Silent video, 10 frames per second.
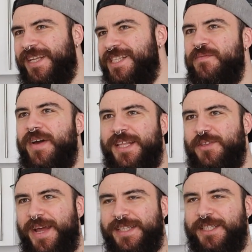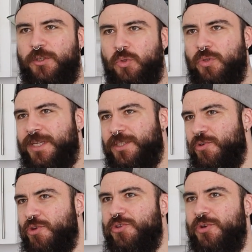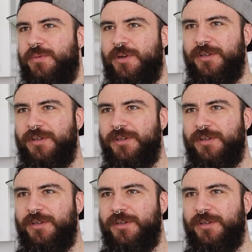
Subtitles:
it's very trendy to do this on YouTube, you